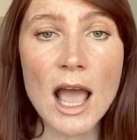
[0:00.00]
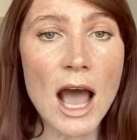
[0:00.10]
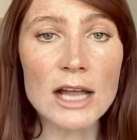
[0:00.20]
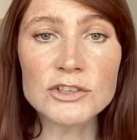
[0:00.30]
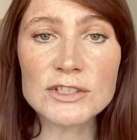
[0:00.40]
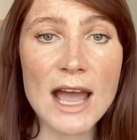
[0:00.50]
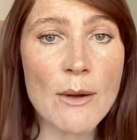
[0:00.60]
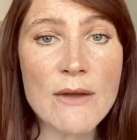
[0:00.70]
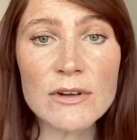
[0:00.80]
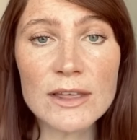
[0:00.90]
and just how
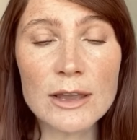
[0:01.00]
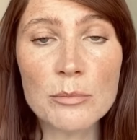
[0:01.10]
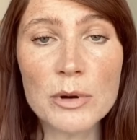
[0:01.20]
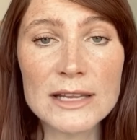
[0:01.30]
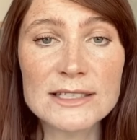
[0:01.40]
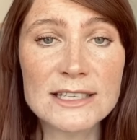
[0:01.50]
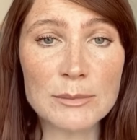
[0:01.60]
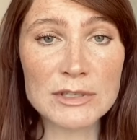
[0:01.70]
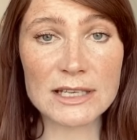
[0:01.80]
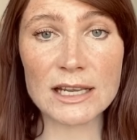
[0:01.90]
everything can blend
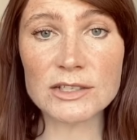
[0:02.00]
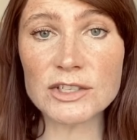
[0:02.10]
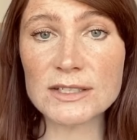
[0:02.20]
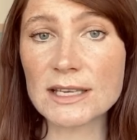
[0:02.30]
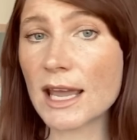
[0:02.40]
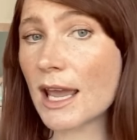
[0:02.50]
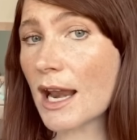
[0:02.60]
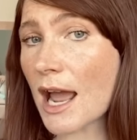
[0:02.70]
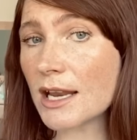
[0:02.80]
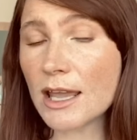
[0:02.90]
seamlessly into your skin
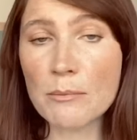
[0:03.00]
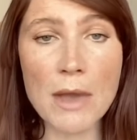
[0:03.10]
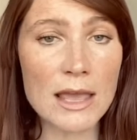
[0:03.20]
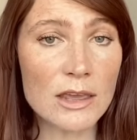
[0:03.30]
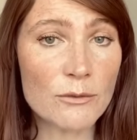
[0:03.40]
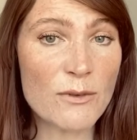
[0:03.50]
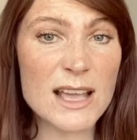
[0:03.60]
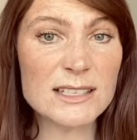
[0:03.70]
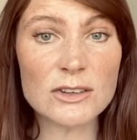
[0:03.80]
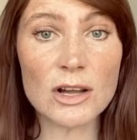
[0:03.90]
and you can make your
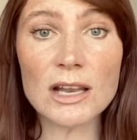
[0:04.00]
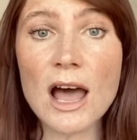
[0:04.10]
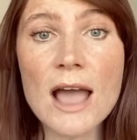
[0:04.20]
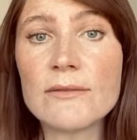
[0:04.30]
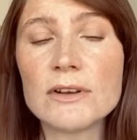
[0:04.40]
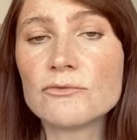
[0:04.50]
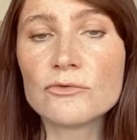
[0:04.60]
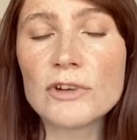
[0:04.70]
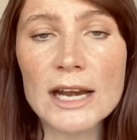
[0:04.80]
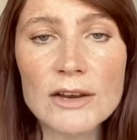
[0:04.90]
face look alive in
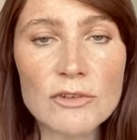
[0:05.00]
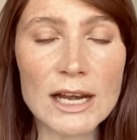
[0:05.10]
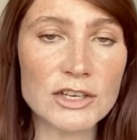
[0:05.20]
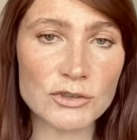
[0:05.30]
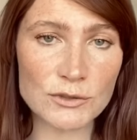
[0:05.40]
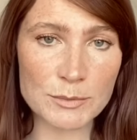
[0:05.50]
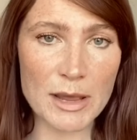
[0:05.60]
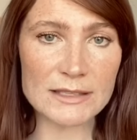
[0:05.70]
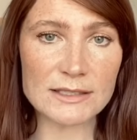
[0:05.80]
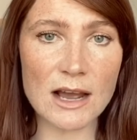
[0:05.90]
really, really short
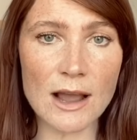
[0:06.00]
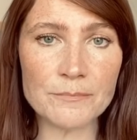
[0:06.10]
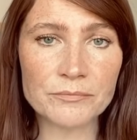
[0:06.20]
space of time.